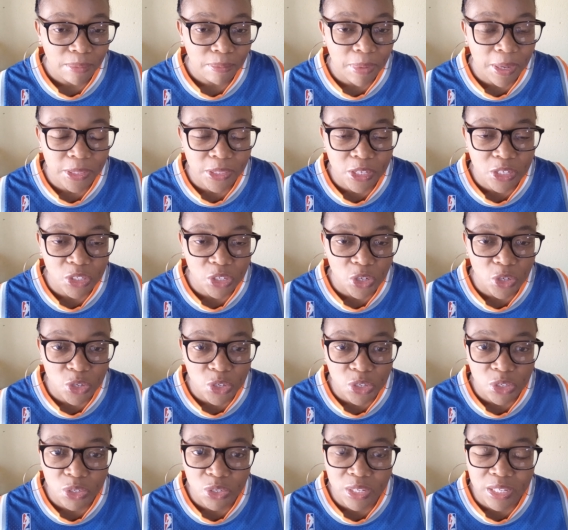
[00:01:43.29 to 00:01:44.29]
but there's
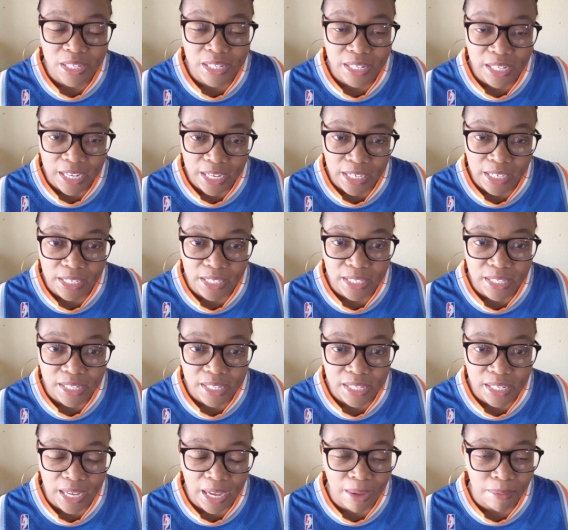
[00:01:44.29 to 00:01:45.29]
also
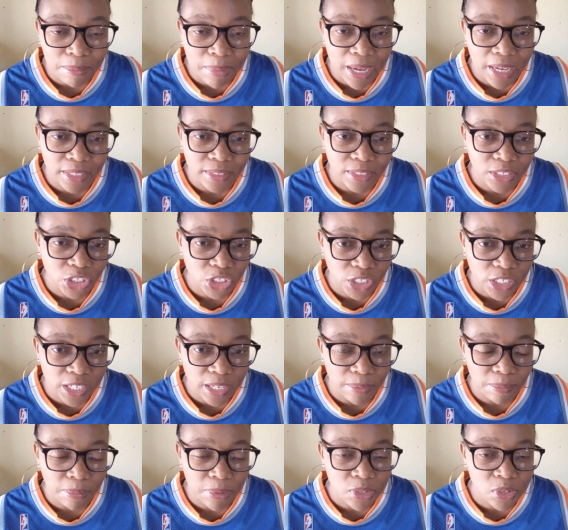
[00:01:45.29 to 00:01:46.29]
snakes among the sheep.